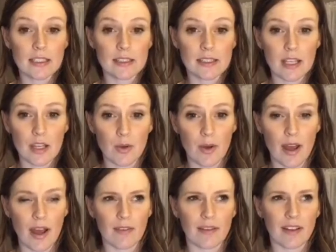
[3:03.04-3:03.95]
that you
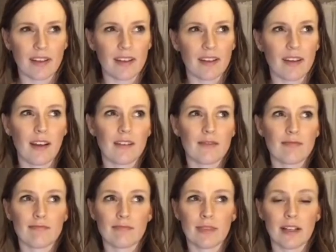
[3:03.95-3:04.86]
have, like
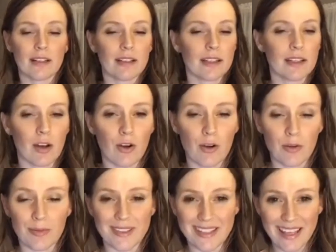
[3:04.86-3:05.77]
a clean
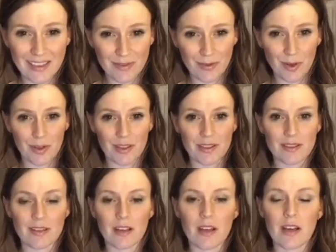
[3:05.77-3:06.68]
home? Is that the
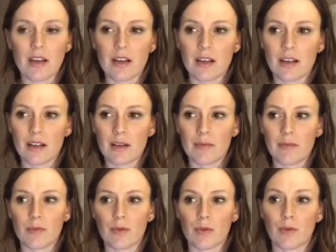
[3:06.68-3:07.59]
focus?
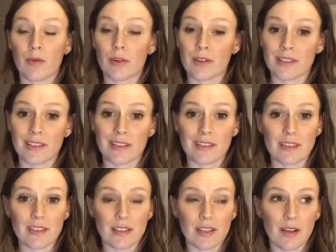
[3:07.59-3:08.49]
Or is it,
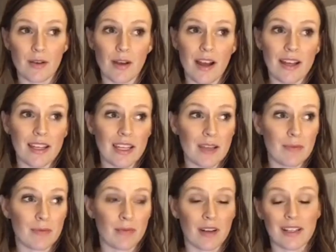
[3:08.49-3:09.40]
I keep
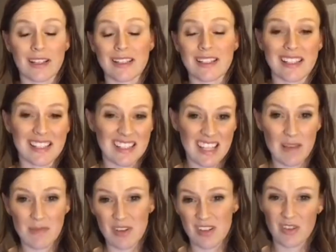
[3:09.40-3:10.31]
running into the
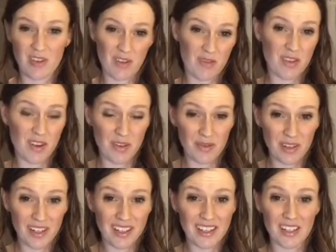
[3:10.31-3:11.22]
same issue over and over
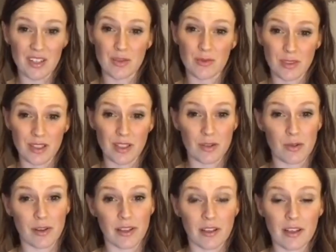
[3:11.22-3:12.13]
again and it's really
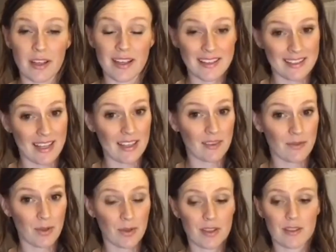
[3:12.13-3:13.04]
annoying? Is that the
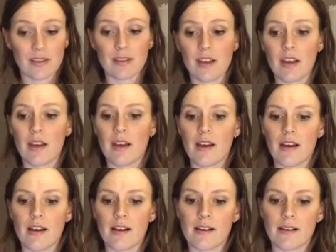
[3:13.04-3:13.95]
focus?
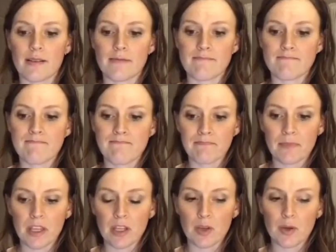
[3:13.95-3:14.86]

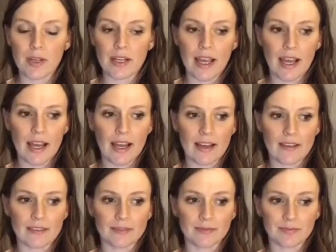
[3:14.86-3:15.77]
You can
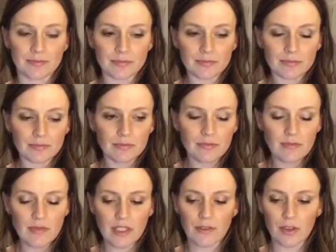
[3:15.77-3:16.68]
have,
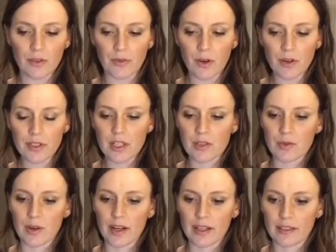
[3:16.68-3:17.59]
if your focus is
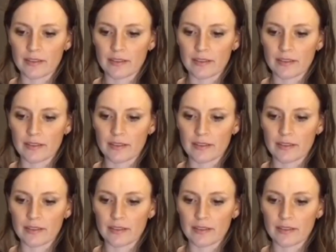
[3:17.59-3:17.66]
right,